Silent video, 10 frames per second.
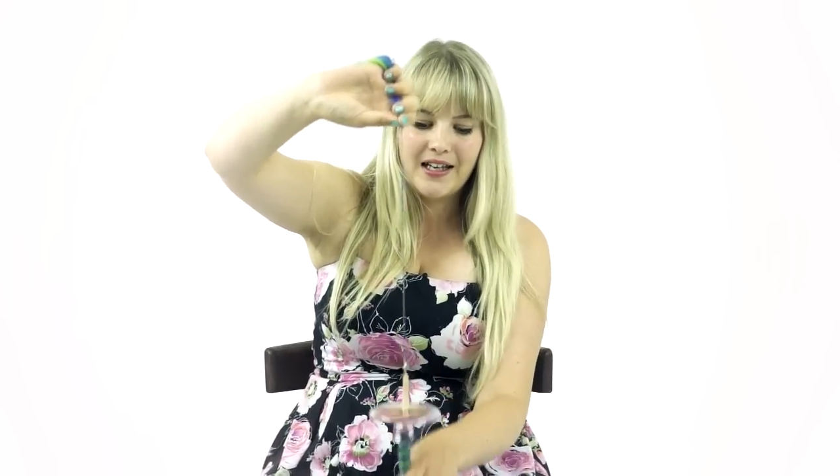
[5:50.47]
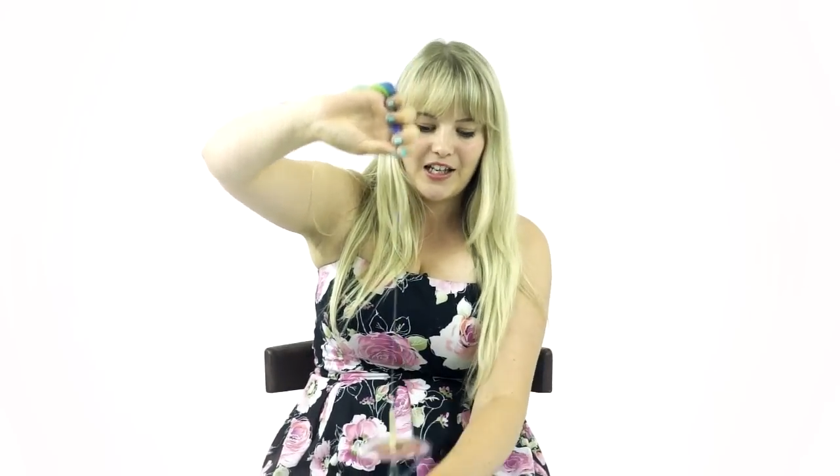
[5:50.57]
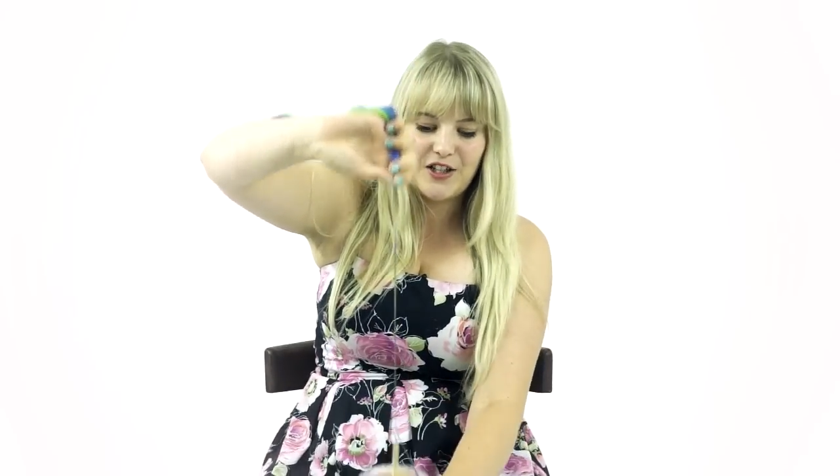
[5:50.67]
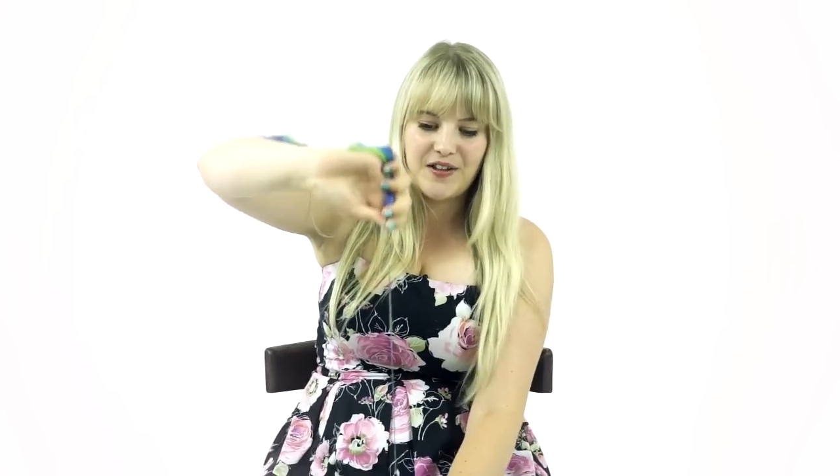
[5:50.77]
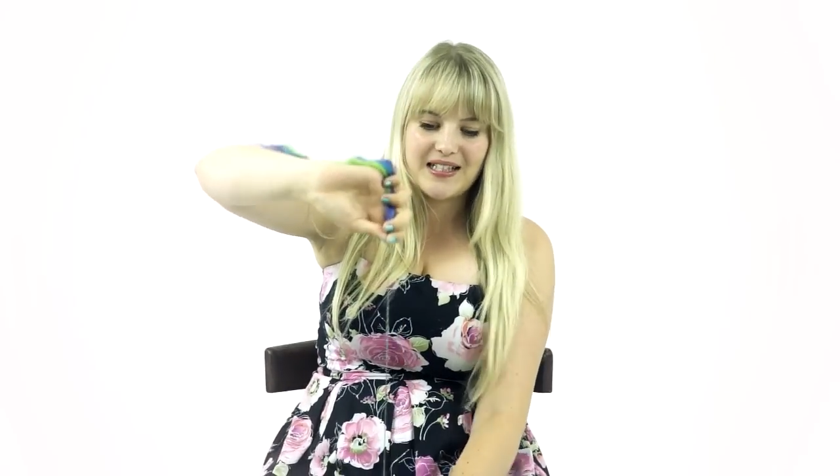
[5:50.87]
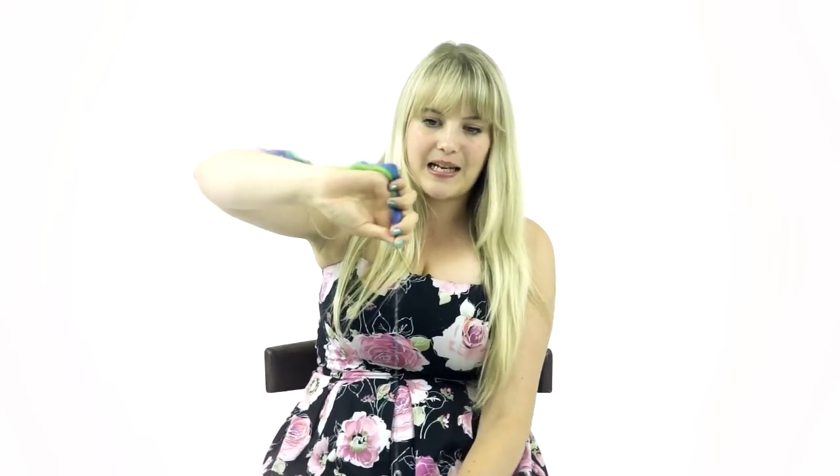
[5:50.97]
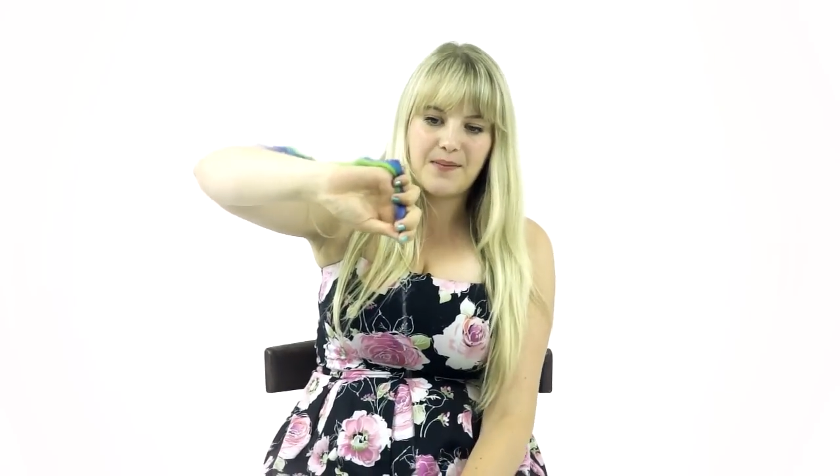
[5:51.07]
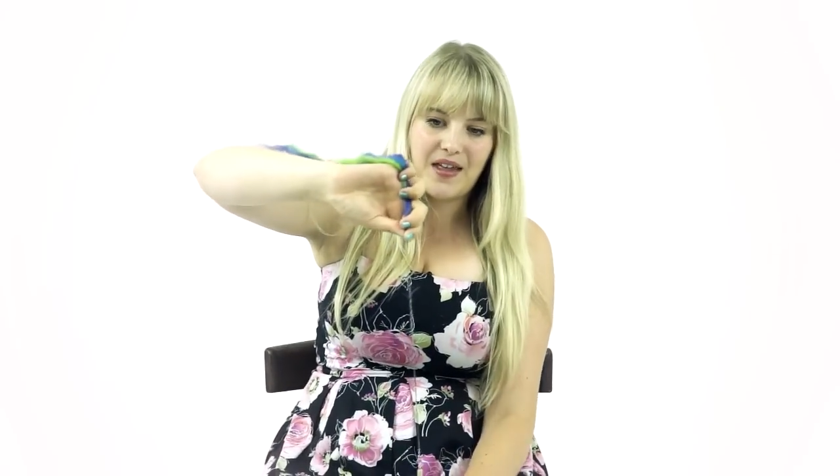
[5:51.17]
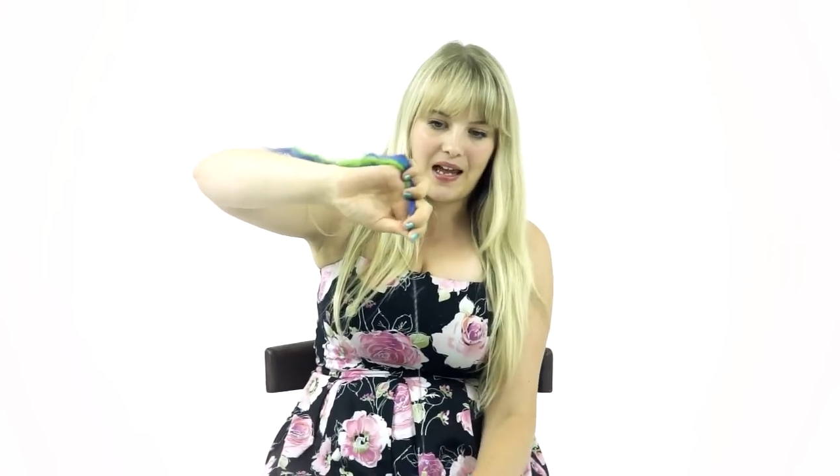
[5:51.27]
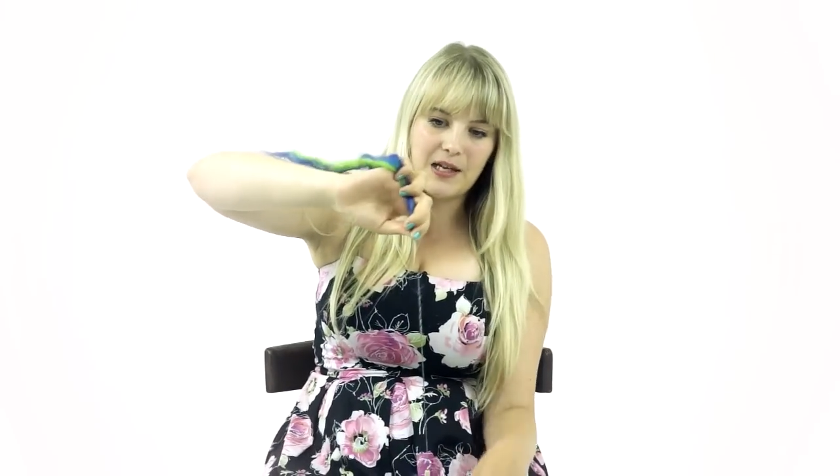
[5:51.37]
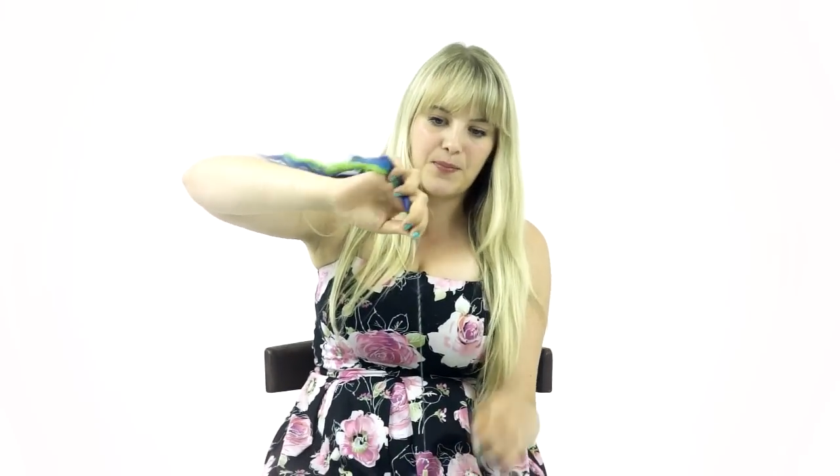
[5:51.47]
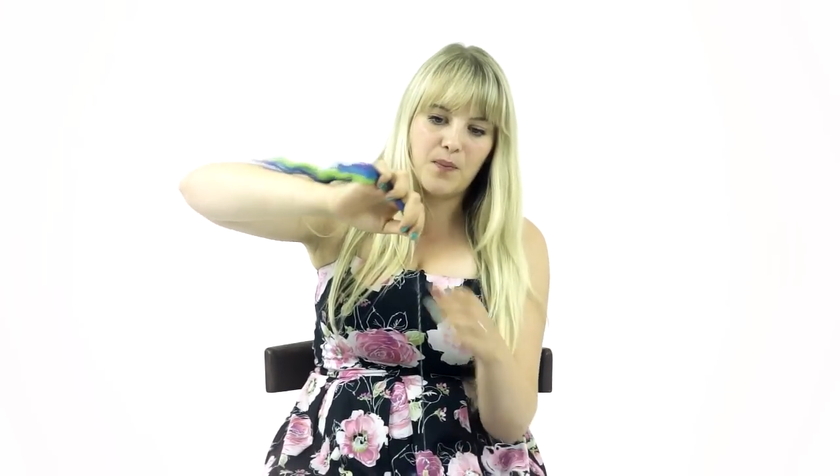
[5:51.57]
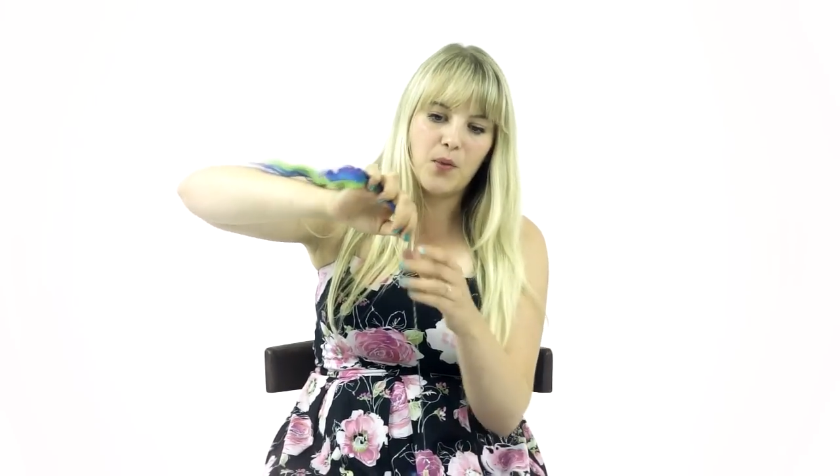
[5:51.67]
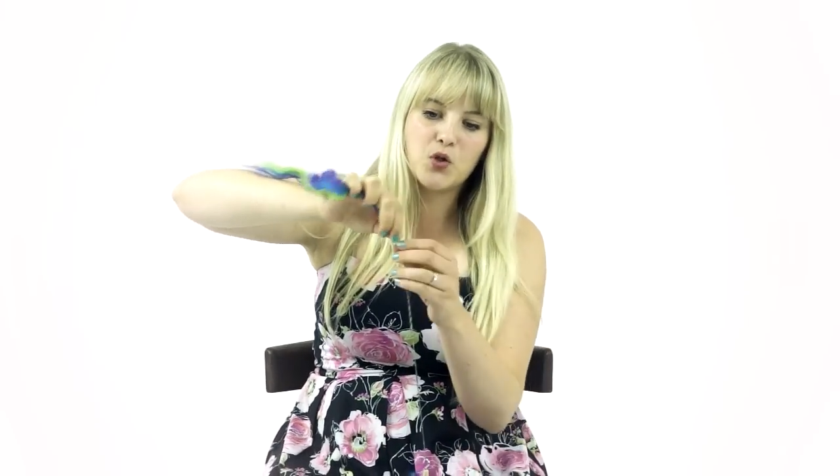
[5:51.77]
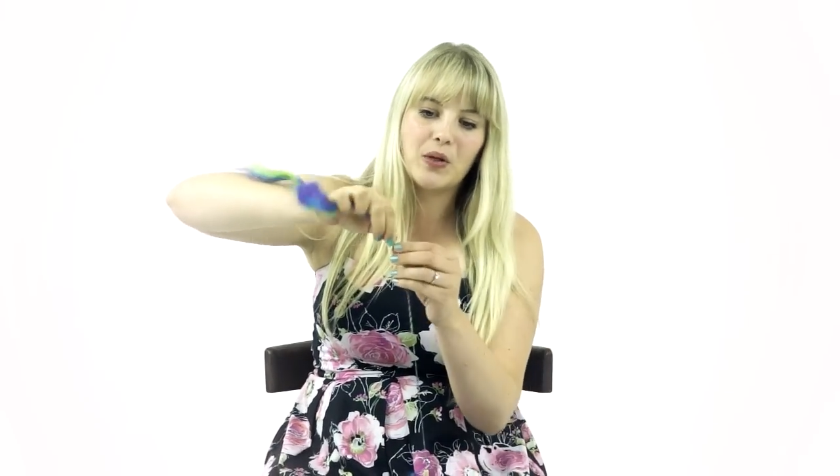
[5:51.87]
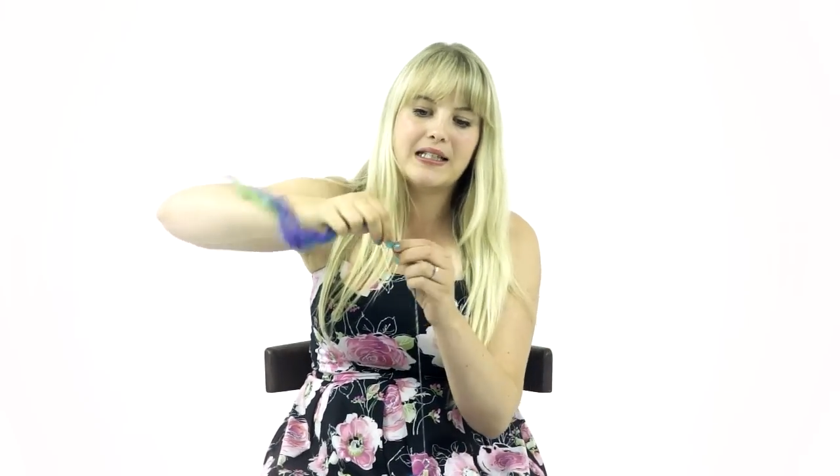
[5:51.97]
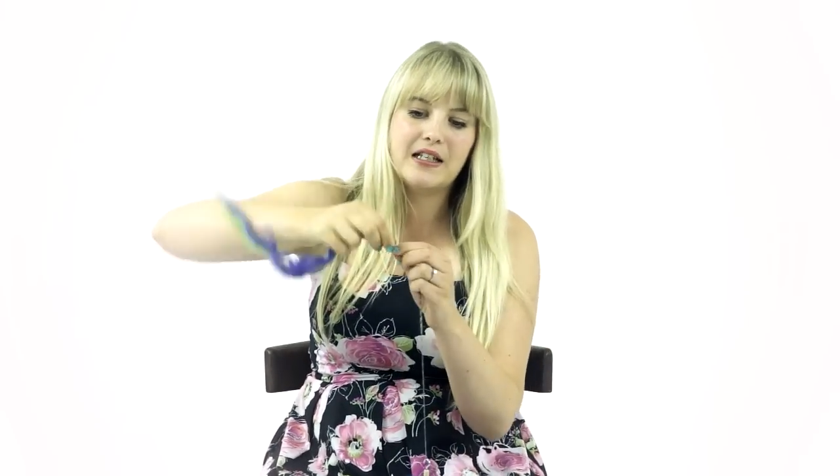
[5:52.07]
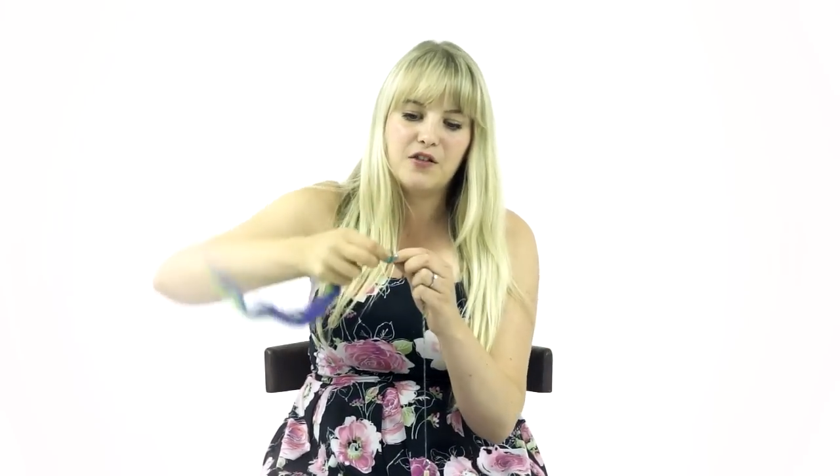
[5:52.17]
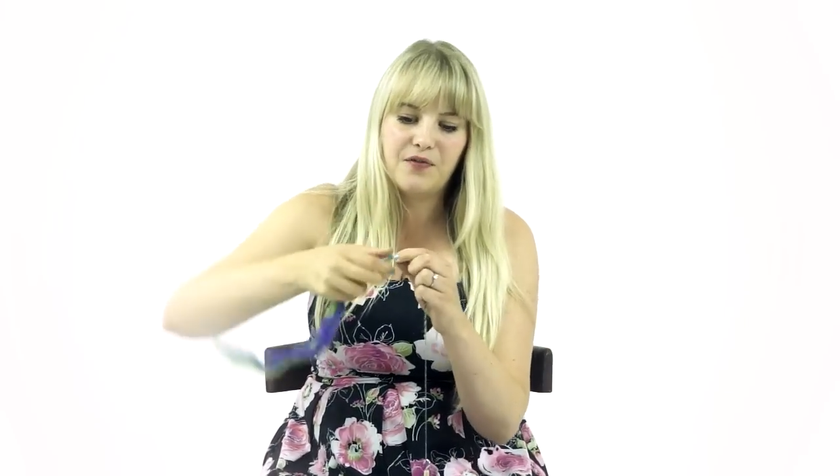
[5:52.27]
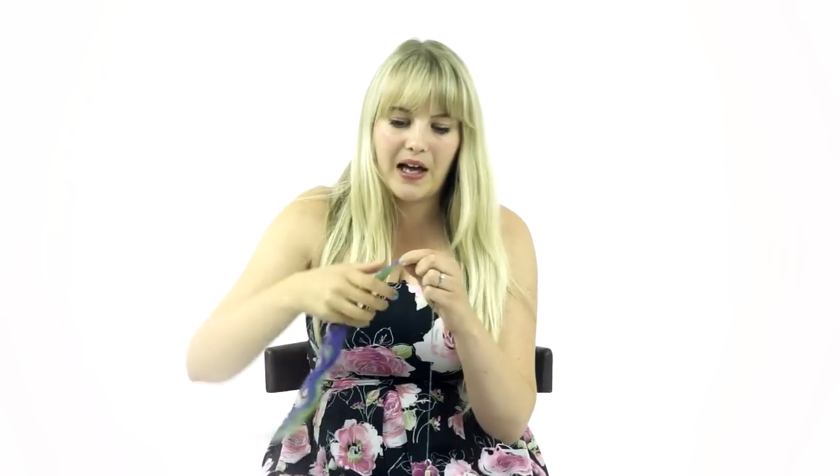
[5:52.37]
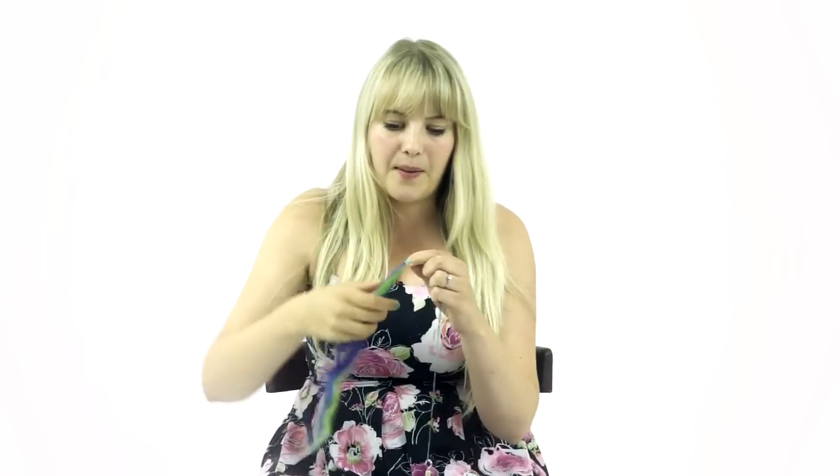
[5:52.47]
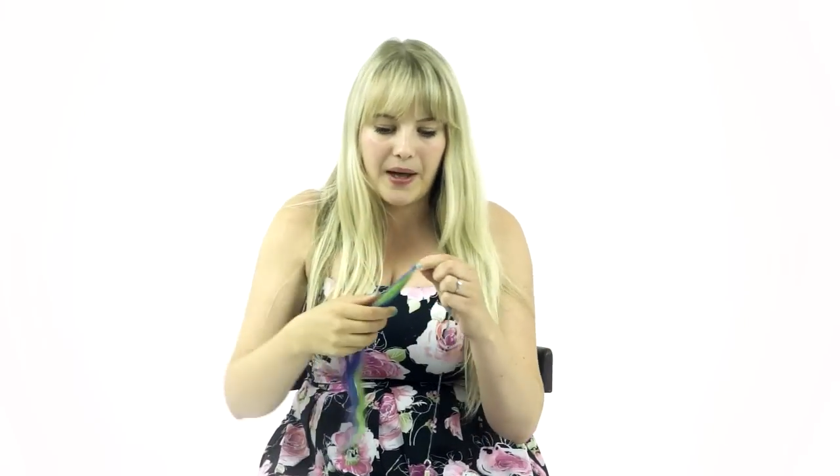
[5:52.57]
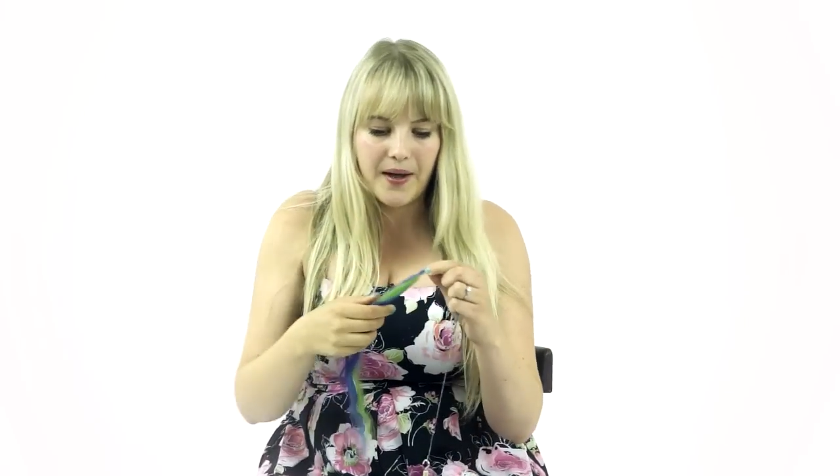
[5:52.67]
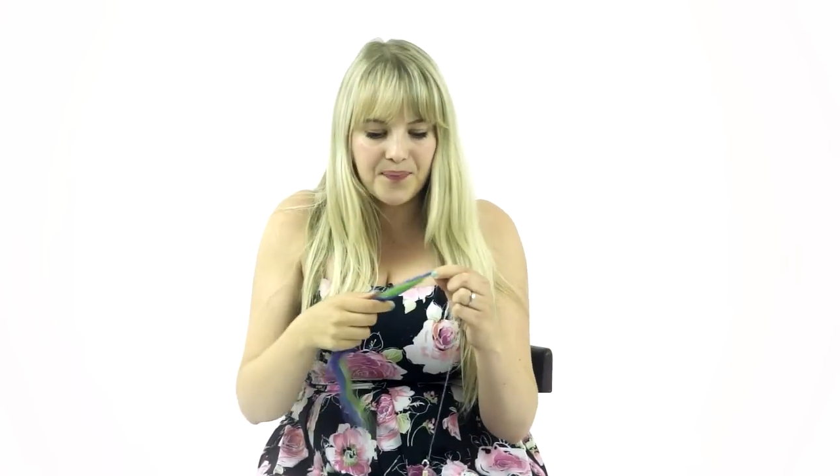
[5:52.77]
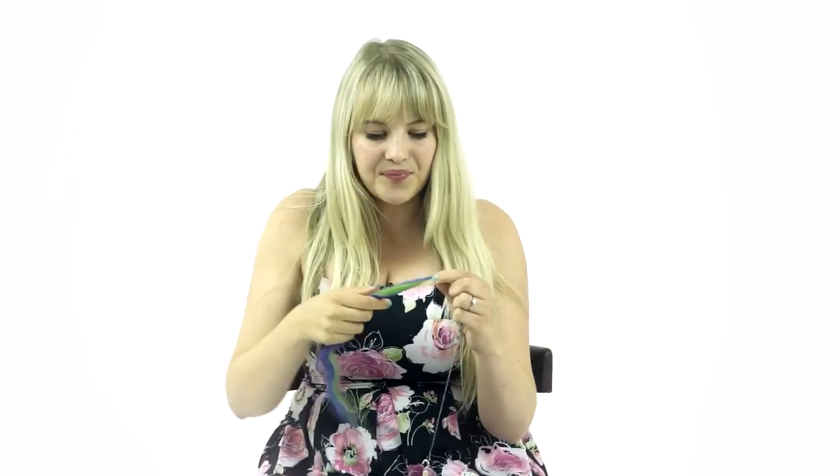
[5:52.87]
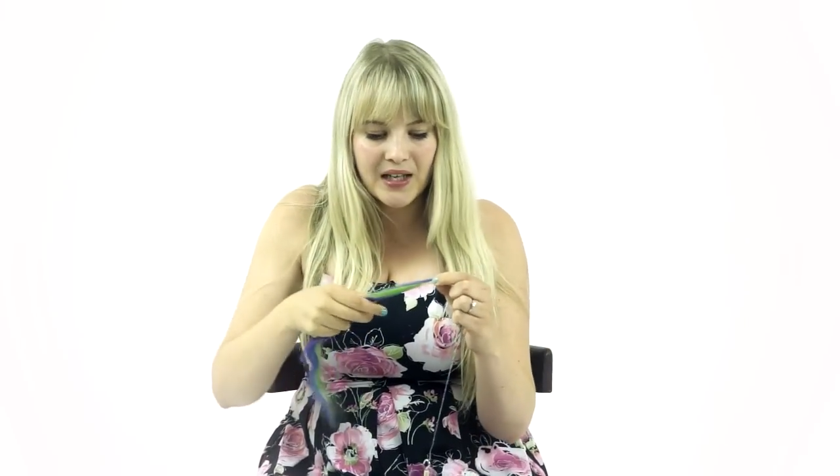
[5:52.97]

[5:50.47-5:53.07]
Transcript: you do the same thing. You put more twist in your fibre,